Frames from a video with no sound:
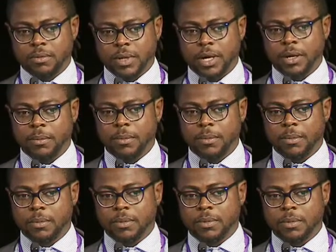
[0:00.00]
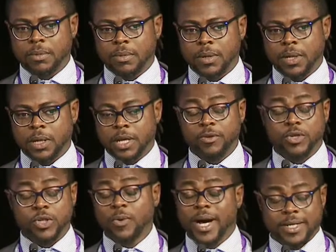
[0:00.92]
there
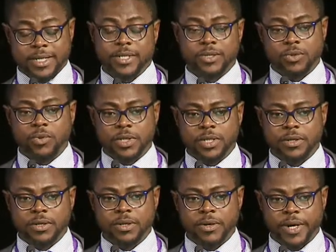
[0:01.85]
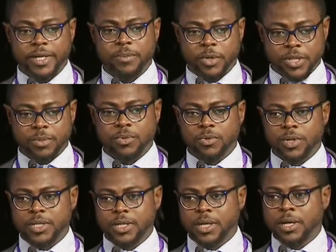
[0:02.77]
was low access to water, right? Potable
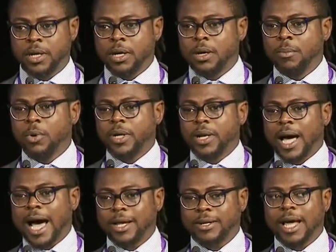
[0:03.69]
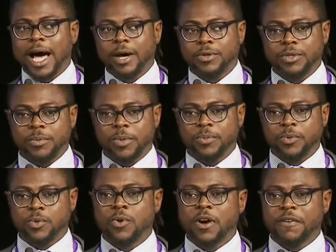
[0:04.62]
water. But how do the
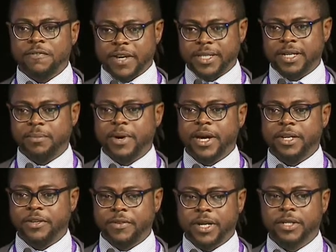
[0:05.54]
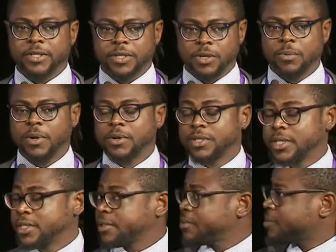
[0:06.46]
people who are affected by it directly talk about
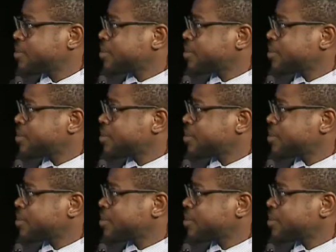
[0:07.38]
it?